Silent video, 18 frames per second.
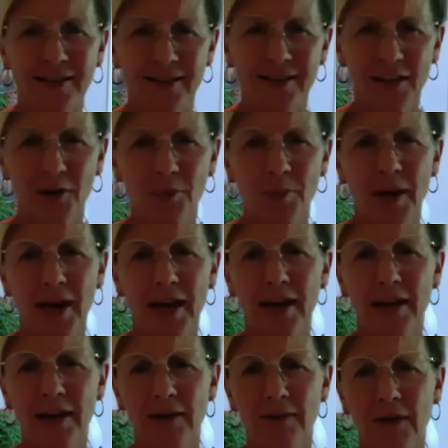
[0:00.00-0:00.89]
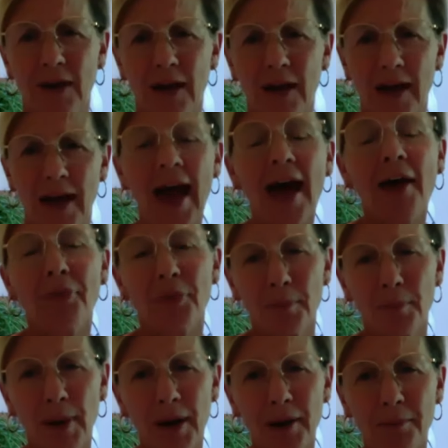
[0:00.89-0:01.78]
that you're paying at the
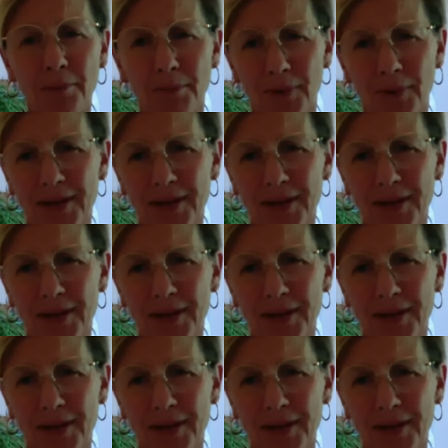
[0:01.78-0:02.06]
pump,